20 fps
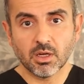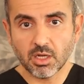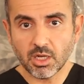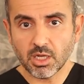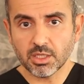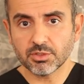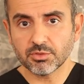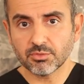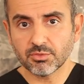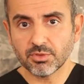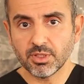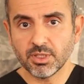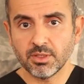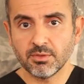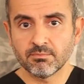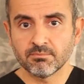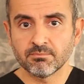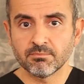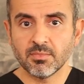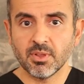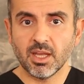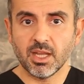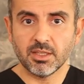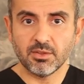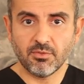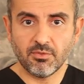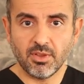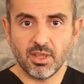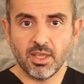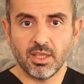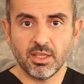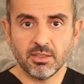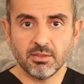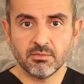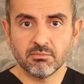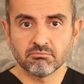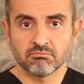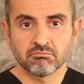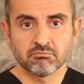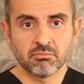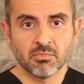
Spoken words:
artery, and vein,